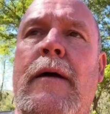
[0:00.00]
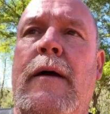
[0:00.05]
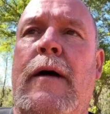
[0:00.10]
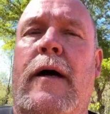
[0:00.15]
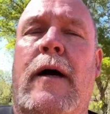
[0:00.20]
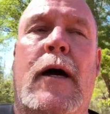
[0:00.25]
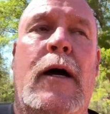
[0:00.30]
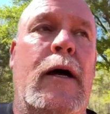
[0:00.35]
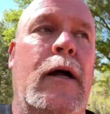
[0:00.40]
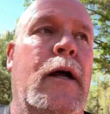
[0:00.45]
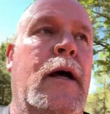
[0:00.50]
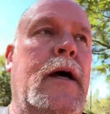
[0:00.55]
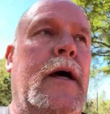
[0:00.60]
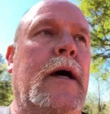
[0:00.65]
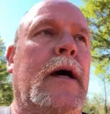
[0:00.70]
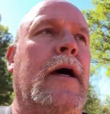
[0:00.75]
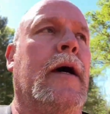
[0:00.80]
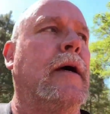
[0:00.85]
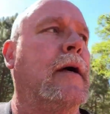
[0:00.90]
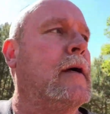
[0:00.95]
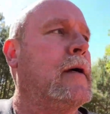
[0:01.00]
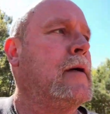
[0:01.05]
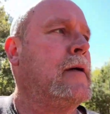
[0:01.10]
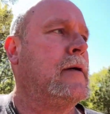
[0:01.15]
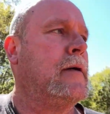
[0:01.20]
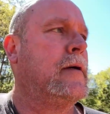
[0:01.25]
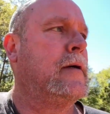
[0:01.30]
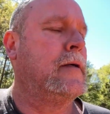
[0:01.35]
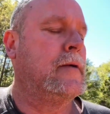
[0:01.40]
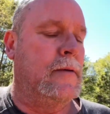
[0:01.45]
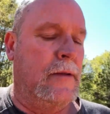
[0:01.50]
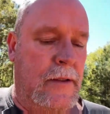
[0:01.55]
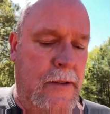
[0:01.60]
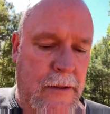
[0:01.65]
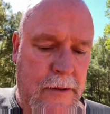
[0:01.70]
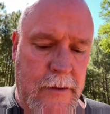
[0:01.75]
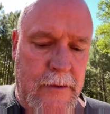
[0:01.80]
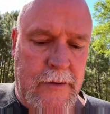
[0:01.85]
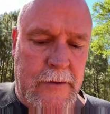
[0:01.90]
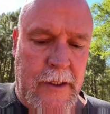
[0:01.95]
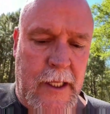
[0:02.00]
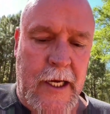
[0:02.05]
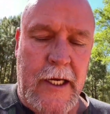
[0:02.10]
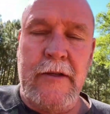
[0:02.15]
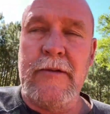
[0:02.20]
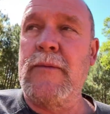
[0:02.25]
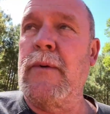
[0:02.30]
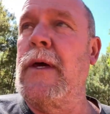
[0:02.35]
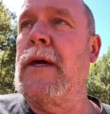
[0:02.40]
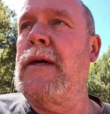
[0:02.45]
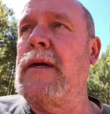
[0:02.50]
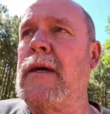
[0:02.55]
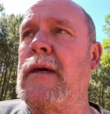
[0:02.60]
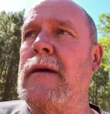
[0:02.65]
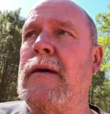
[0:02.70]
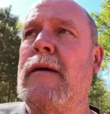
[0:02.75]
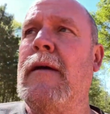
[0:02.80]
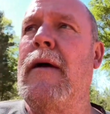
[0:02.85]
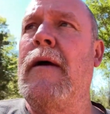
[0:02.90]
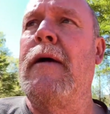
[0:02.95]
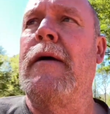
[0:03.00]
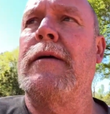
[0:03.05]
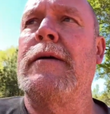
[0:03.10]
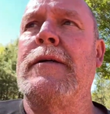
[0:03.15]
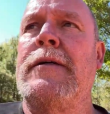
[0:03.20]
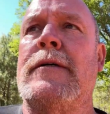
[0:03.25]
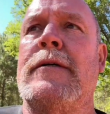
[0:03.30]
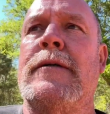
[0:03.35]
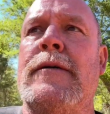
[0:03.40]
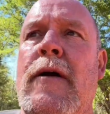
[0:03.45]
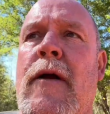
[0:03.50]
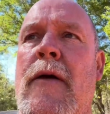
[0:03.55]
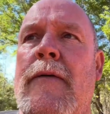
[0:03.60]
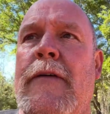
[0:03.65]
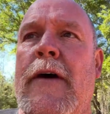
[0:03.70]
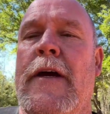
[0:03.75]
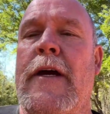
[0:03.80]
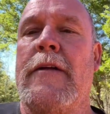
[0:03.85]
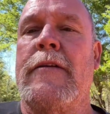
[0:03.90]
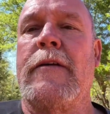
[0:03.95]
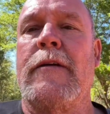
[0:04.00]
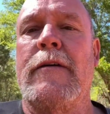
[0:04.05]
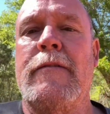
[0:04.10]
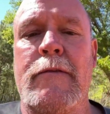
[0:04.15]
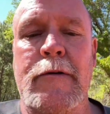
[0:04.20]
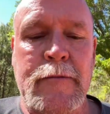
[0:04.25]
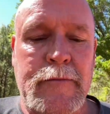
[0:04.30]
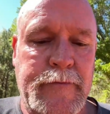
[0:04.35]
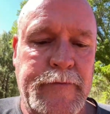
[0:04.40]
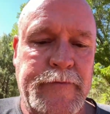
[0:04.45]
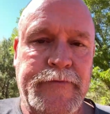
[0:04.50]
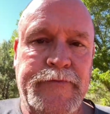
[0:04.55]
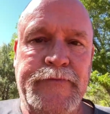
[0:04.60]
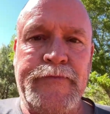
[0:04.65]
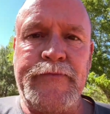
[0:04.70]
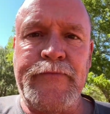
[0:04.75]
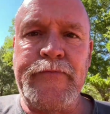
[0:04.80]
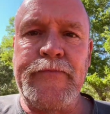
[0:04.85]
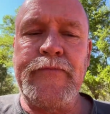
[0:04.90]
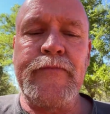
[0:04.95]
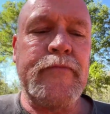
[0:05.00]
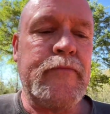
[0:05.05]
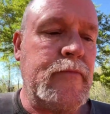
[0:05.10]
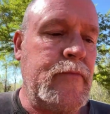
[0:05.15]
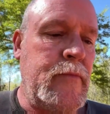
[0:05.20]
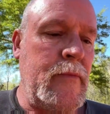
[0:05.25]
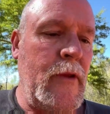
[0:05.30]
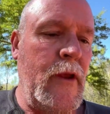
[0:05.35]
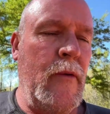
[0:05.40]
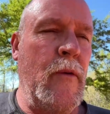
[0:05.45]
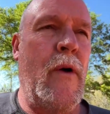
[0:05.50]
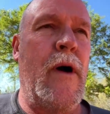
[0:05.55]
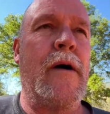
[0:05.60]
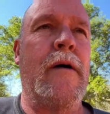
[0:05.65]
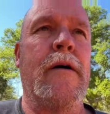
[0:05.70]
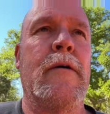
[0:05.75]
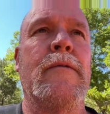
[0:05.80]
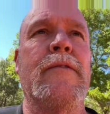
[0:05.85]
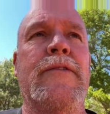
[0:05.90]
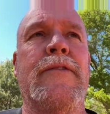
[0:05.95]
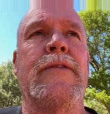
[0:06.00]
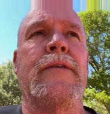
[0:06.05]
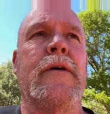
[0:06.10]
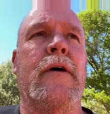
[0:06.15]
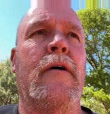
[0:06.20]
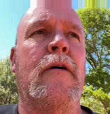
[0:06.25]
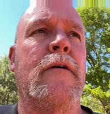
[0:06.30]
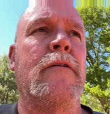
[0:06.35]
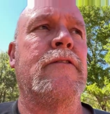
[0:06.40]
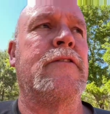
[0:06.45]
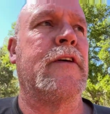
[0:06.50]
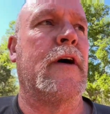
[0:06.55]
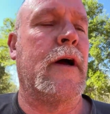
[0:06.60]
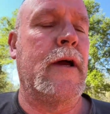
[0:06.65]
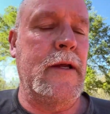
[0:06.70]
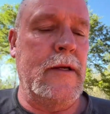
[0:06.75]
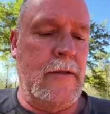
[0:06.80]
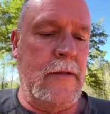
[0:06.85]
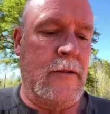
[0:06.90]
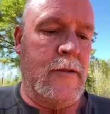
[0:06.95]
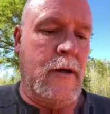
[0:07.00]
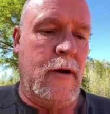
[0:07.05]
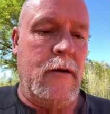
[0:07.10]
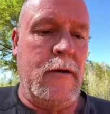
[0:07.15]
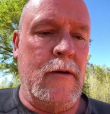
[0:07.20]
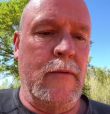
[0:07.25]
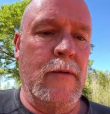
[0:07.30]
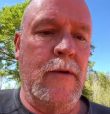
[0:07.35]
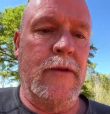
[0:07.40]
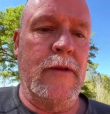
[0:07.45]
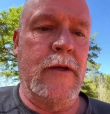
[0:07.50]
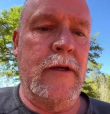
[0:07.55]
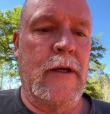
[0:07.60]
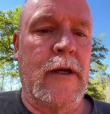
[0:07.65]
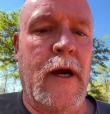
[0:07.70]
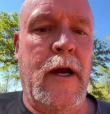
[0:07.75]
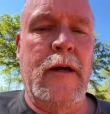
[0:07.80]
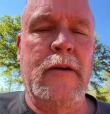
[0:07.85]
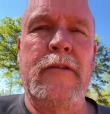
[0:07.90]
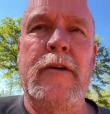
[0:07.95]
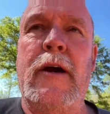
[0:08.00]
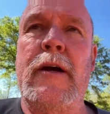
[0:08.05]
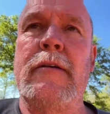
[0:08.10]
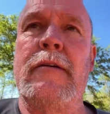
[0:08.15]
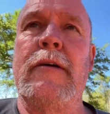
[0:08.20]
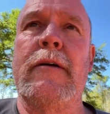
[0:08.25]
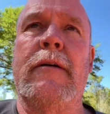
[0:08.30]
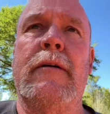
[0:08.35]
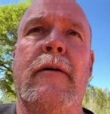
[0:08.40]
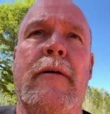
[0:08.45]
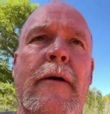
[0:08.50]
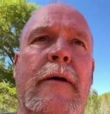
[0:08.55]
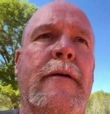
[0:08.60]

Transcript: uh, last week, they got delivered. While I was on site talking with the contractor